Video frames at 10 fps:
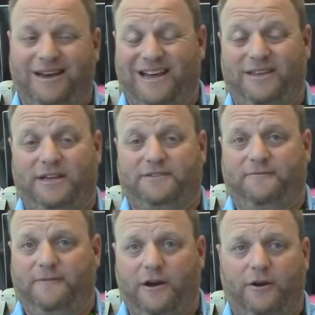I think that's
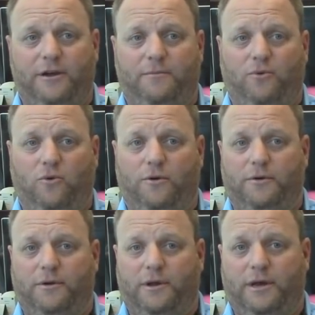very
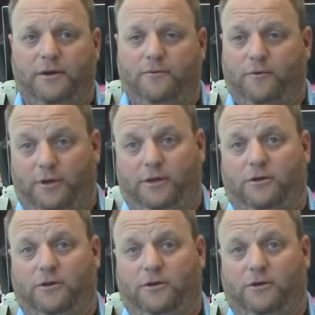important and really